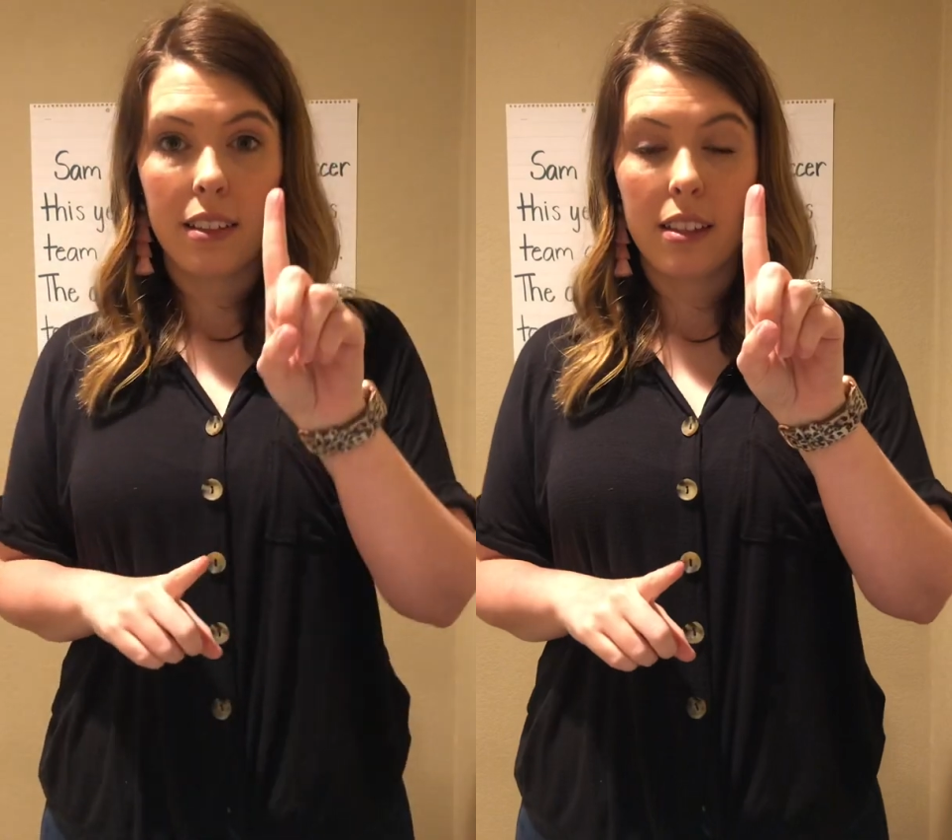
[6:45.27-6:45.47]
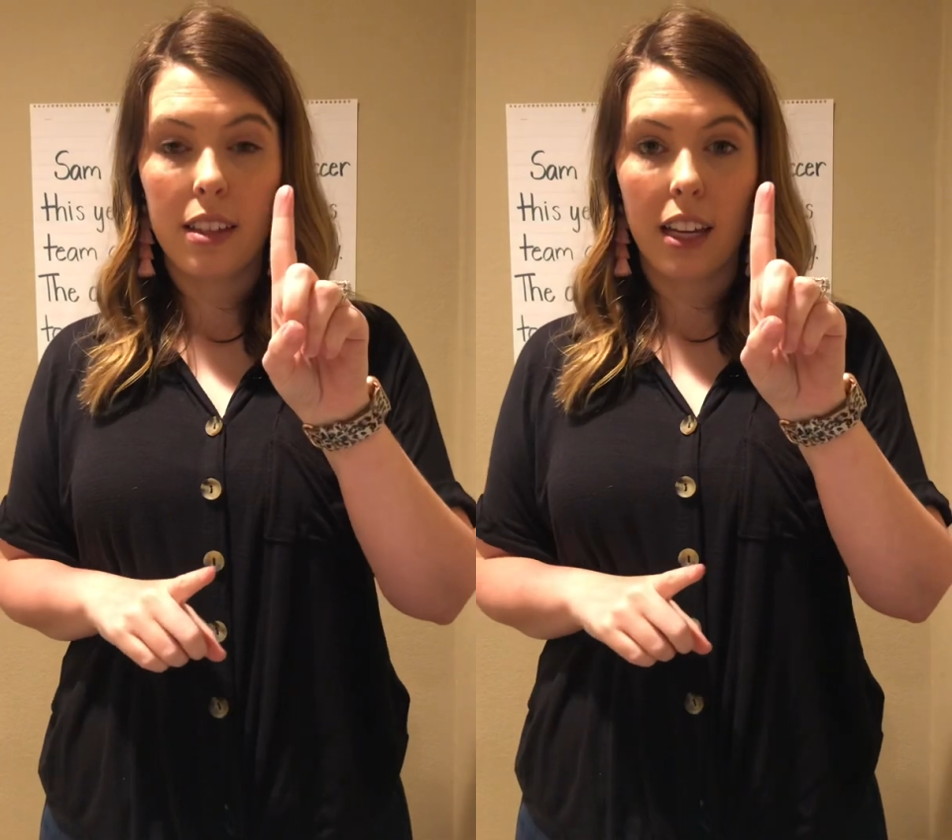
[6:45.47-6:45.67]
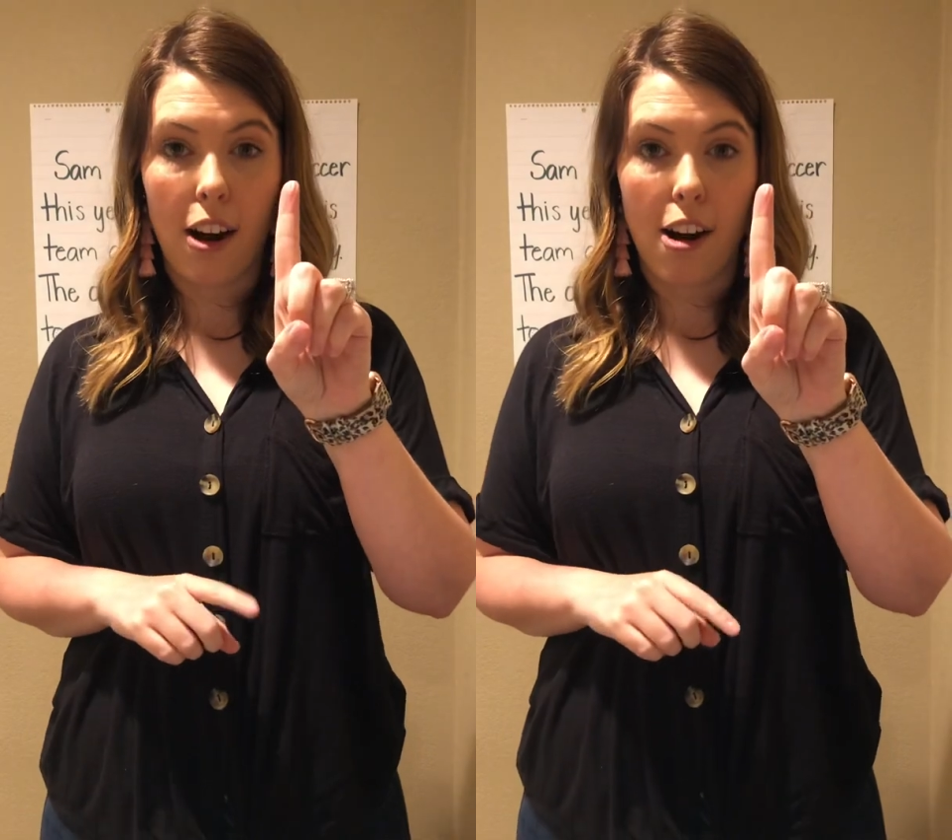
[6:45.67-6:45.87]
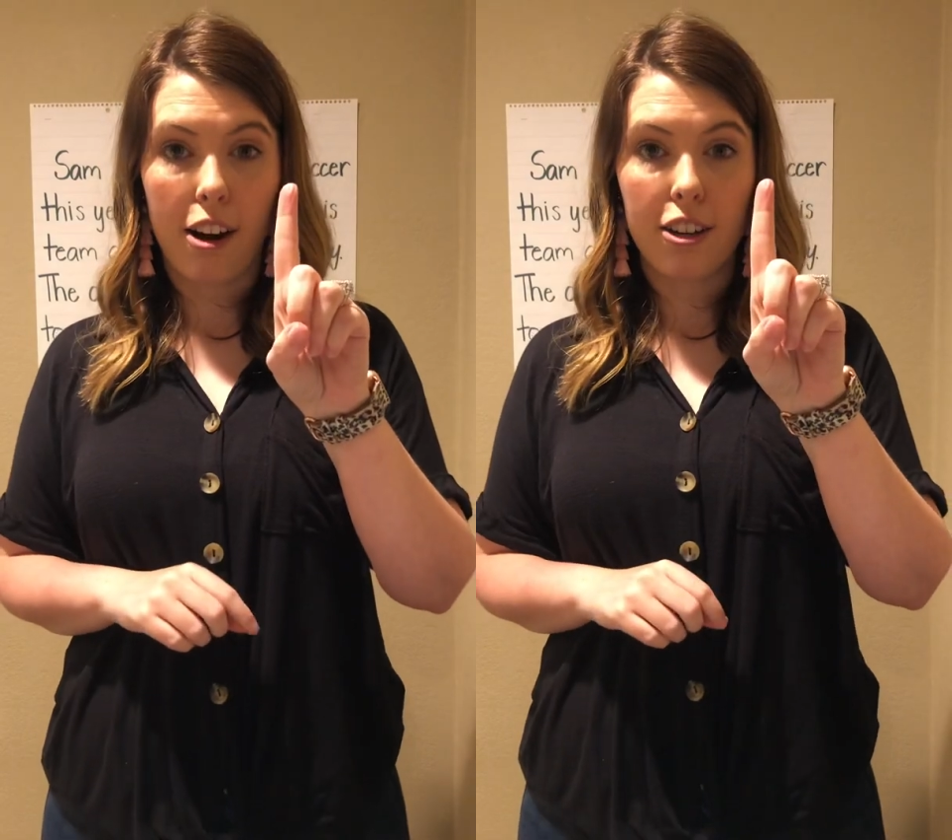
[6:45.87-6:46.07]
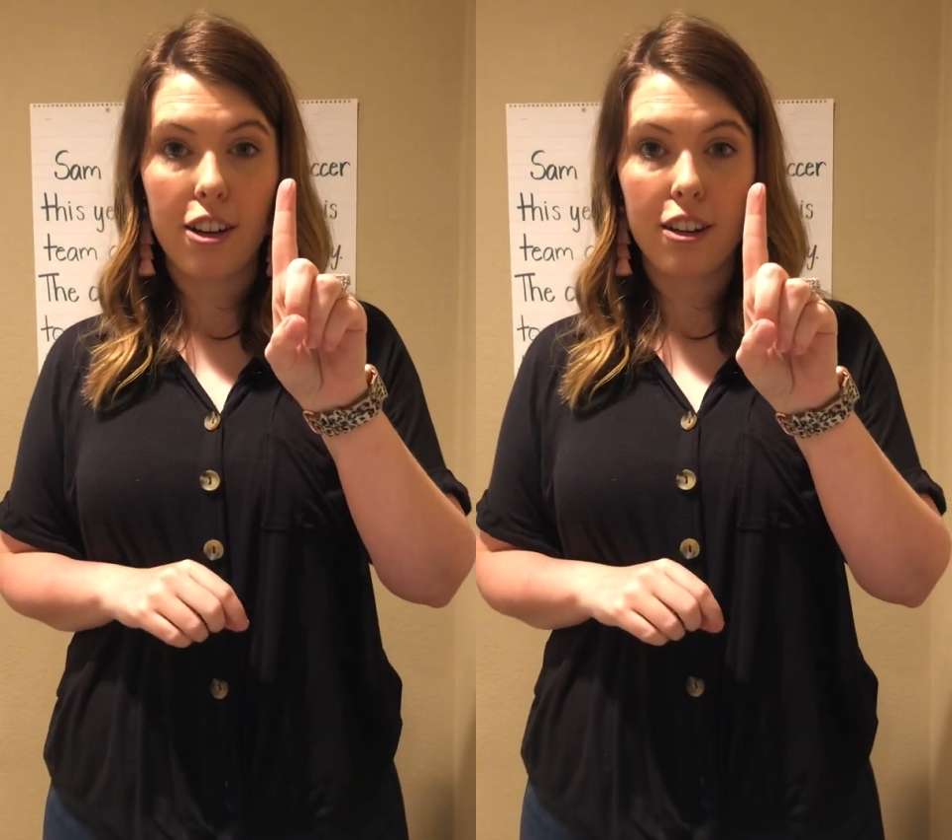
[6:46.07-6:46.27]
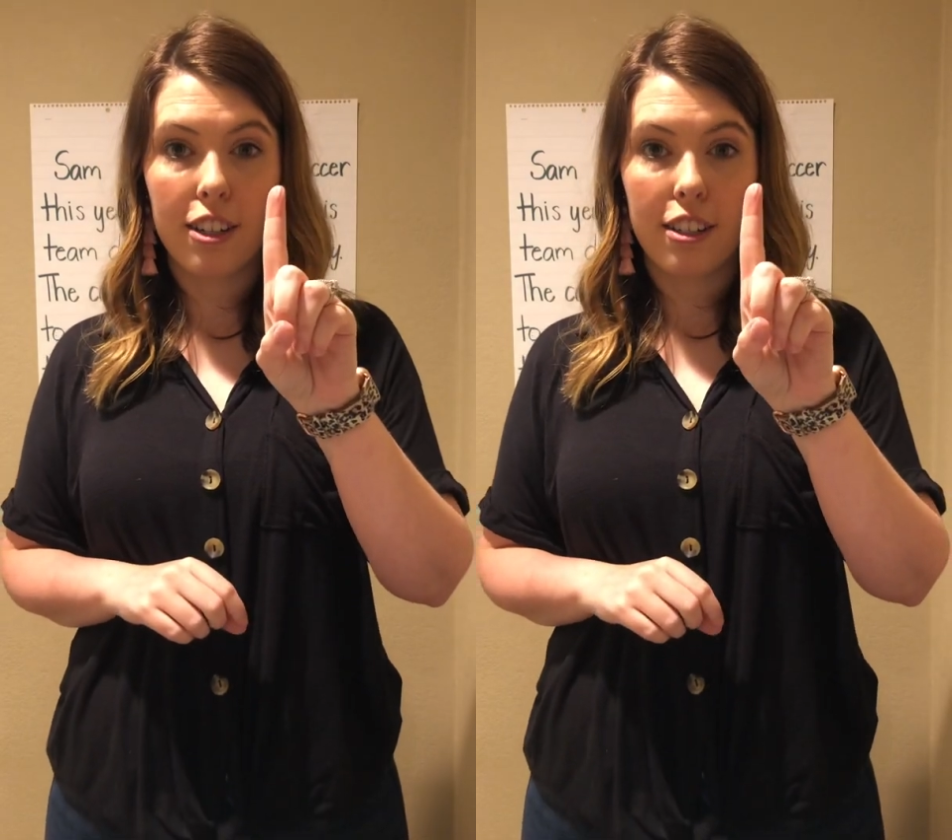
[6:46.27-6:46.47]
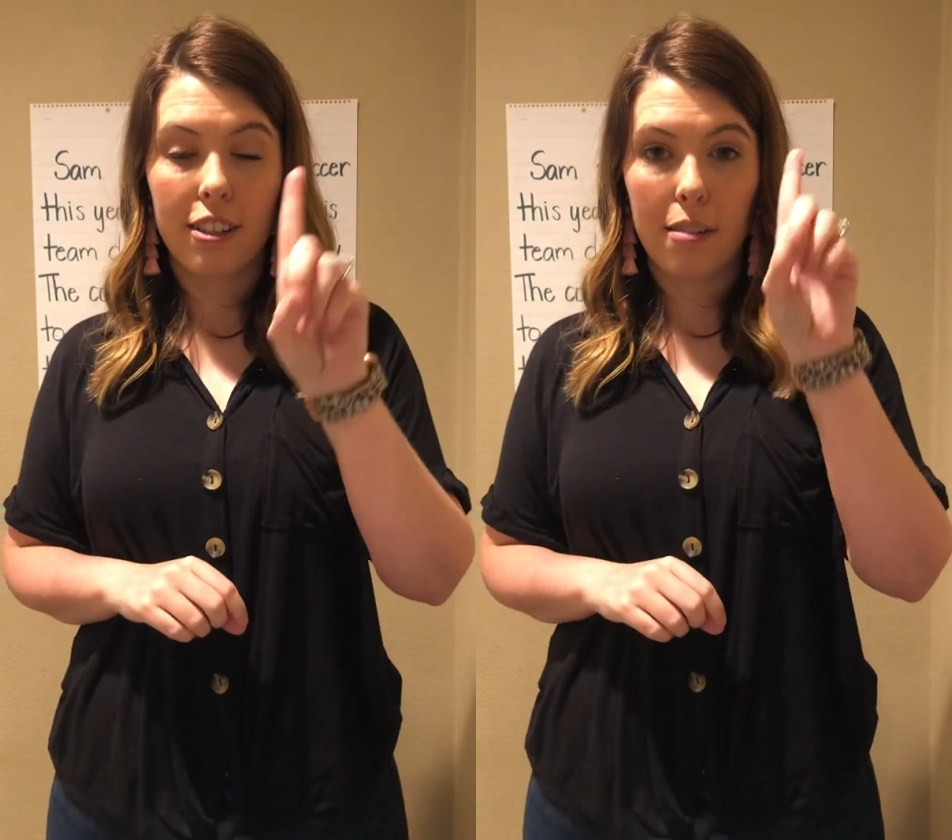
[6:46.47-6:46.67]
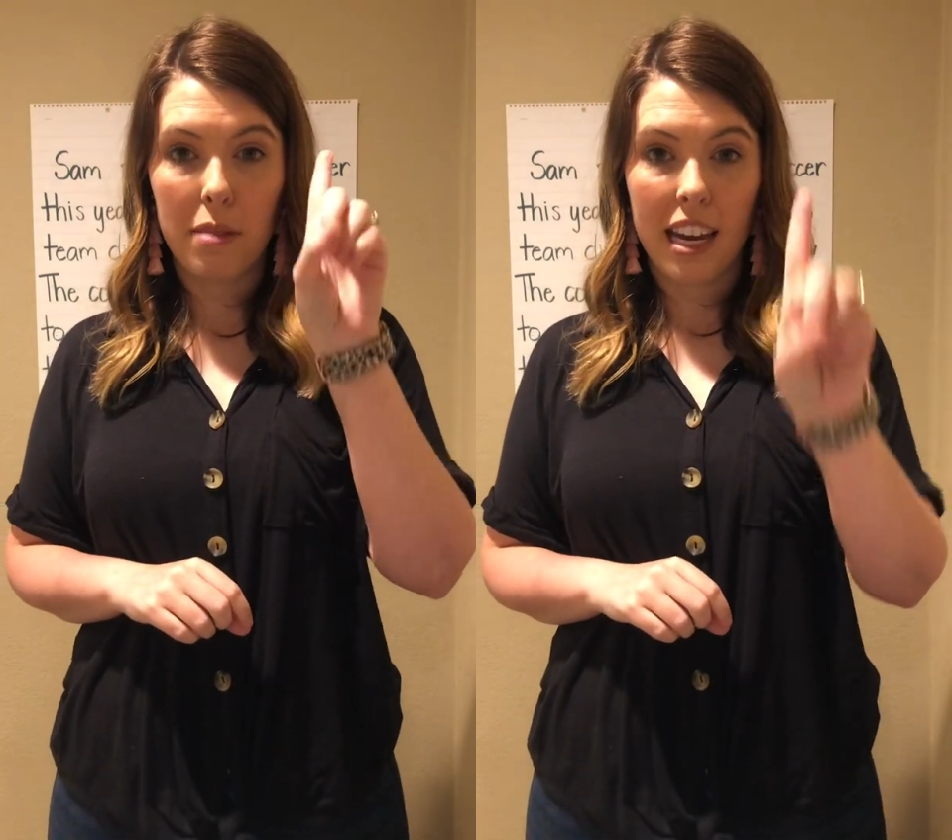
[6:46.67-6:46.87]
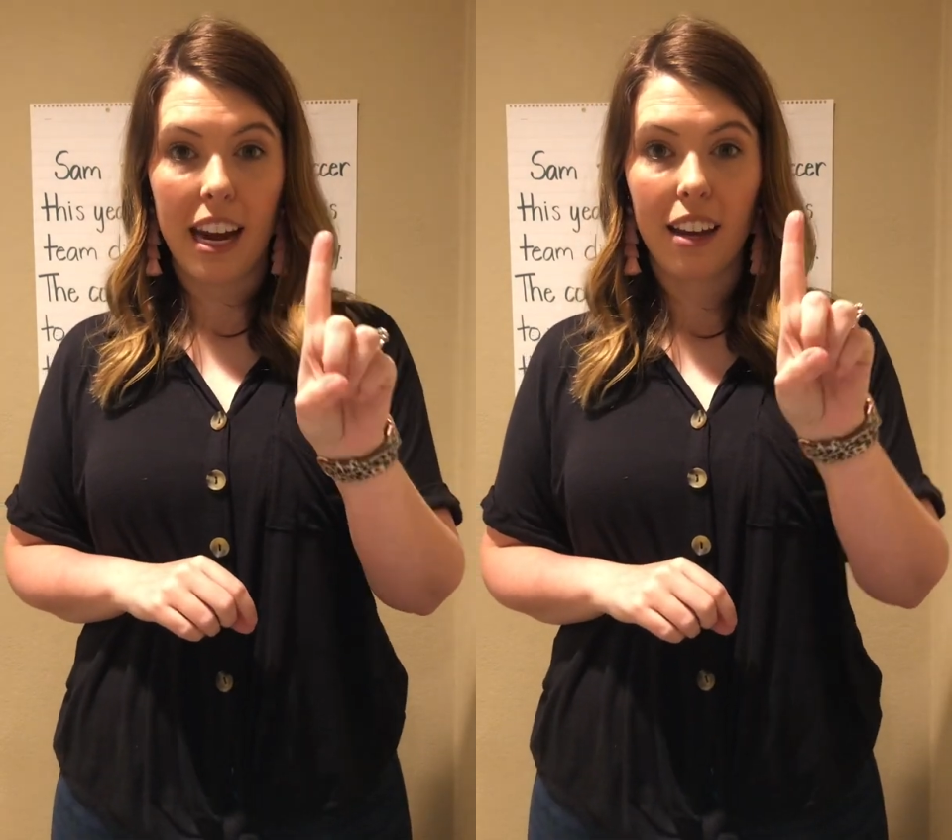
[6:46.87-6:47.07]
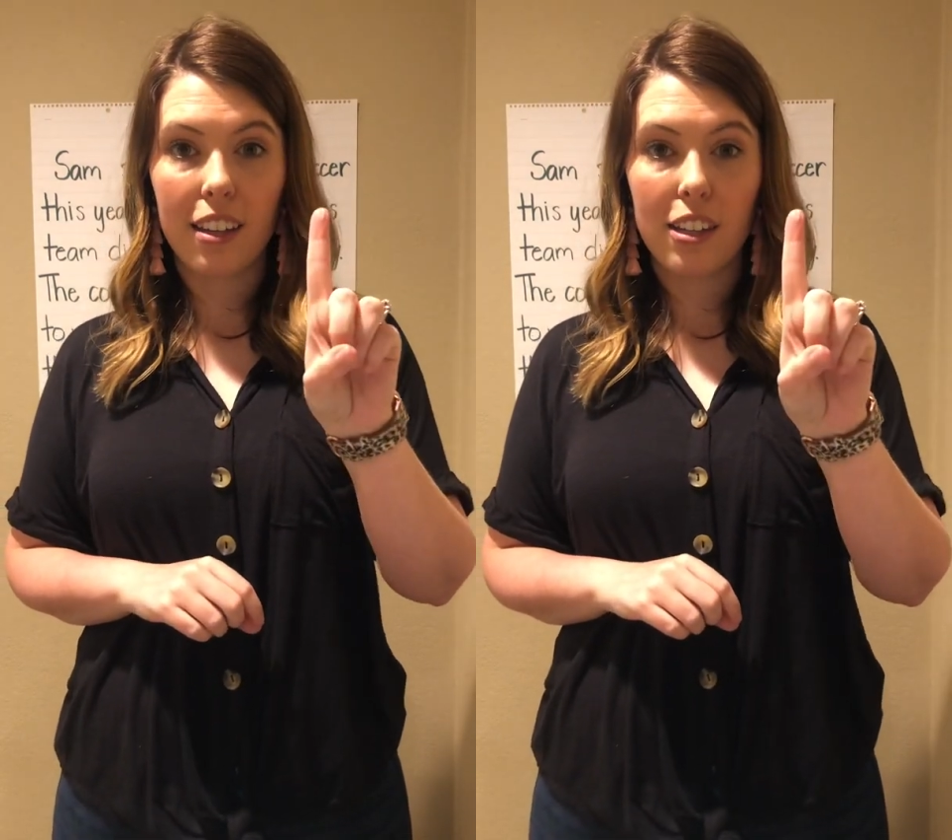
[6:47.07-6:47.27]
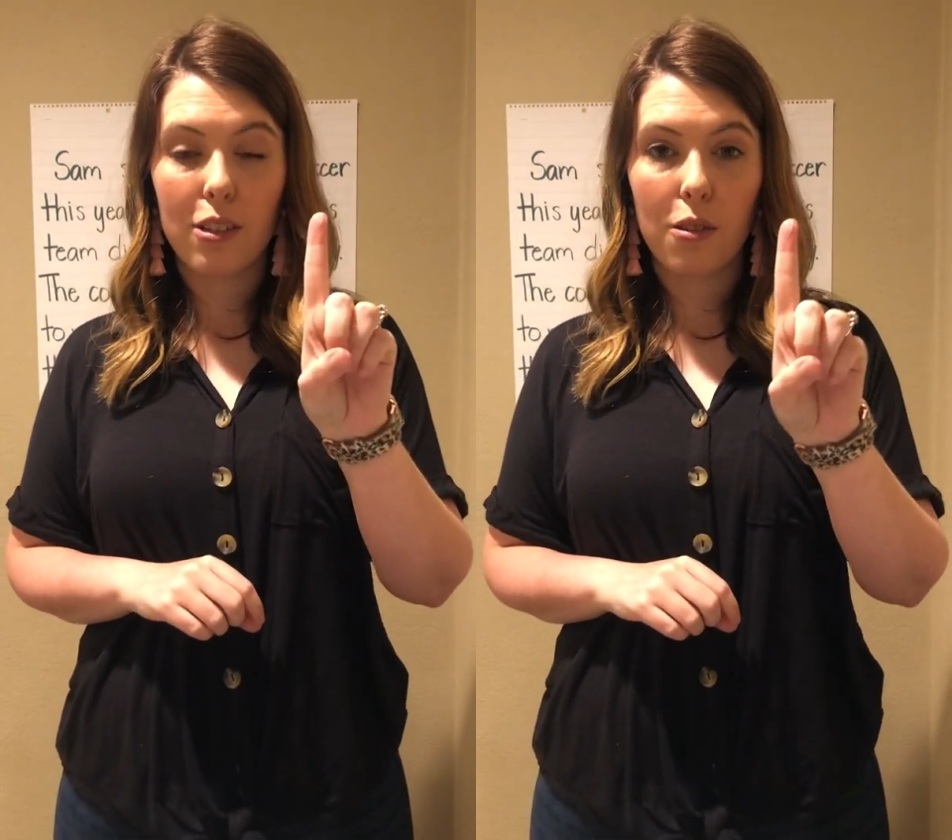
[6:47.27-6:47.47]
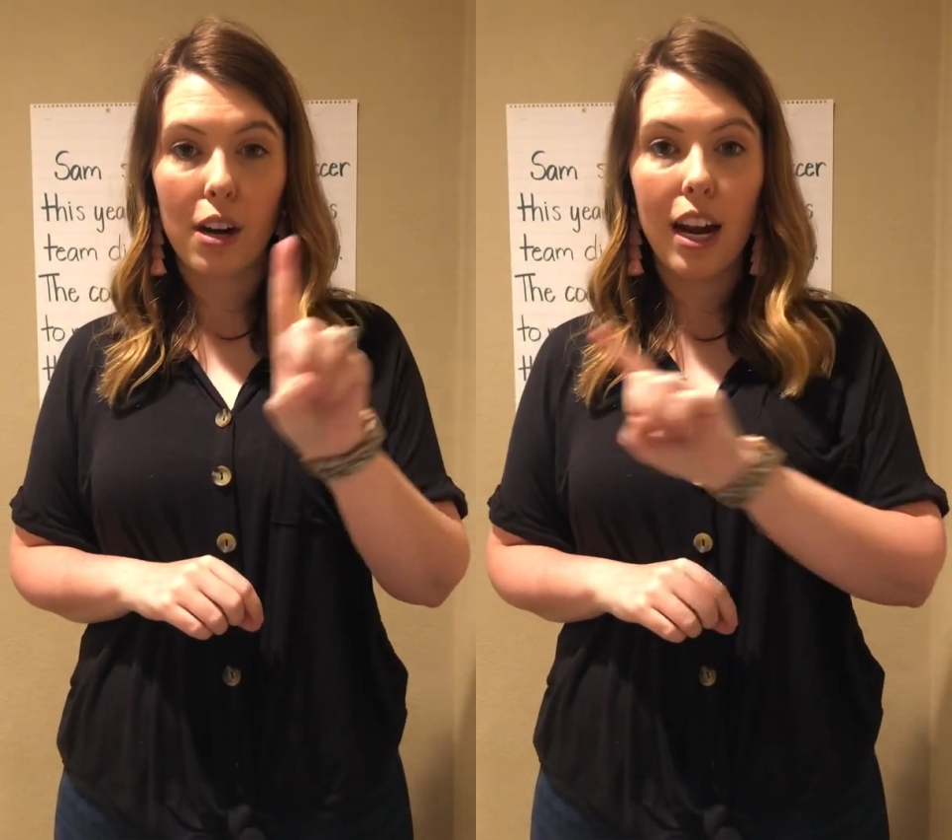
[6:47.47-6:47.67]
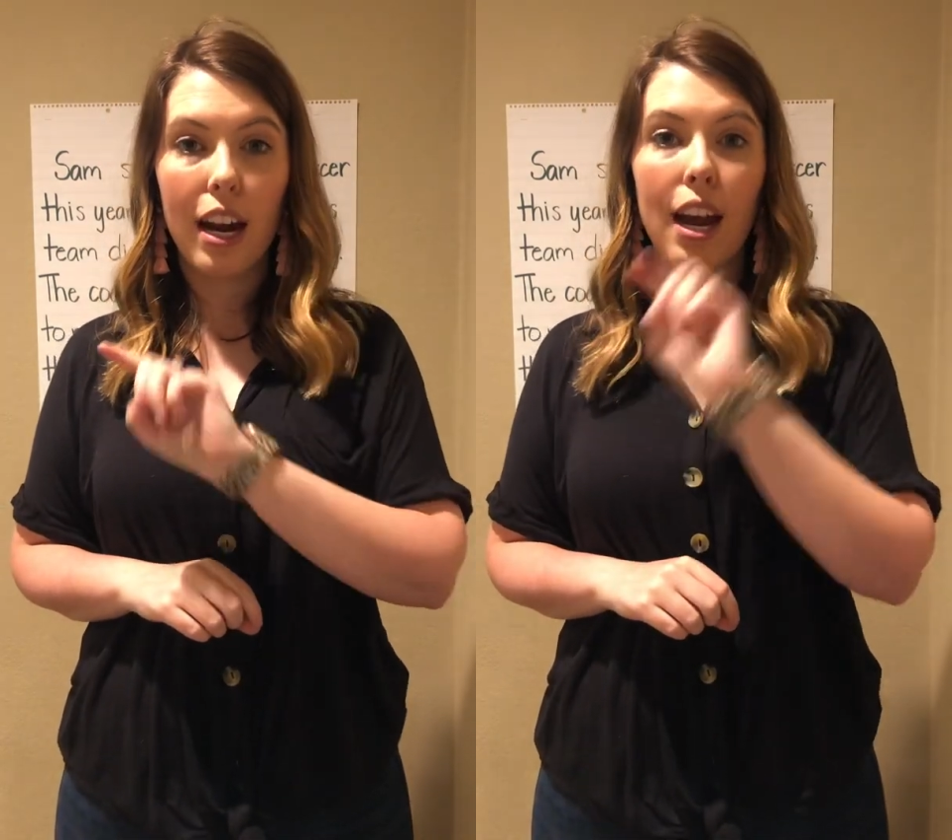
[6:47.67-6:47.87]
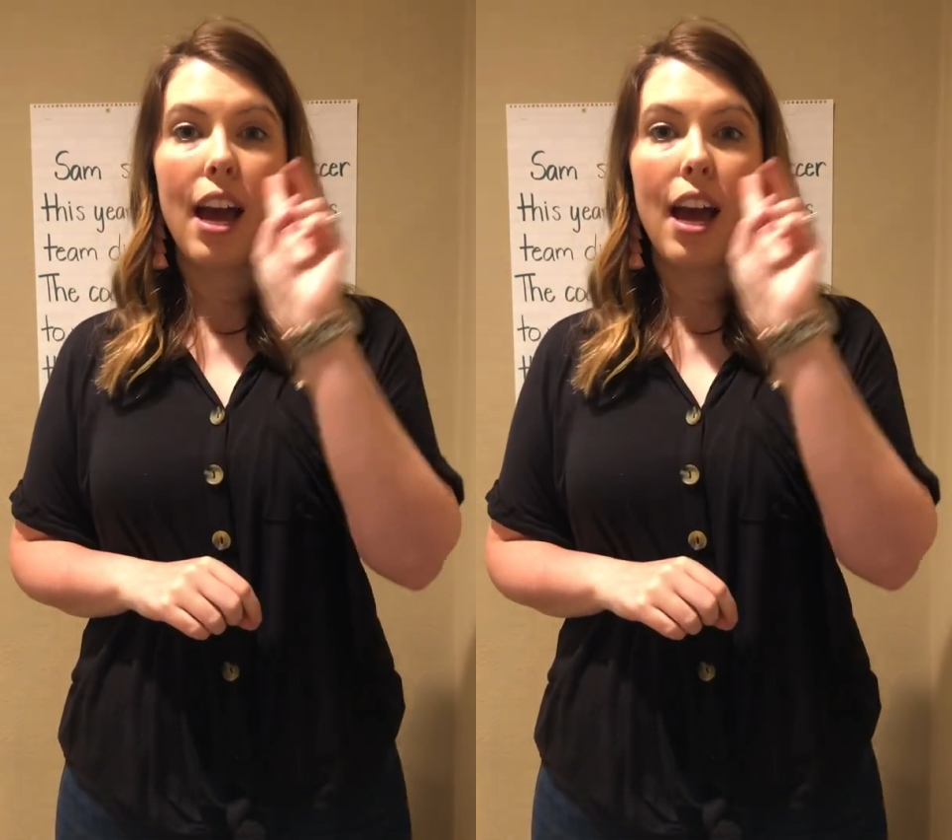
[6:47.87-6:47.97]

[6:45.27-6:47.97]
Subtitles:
the characters, the beginning of the story.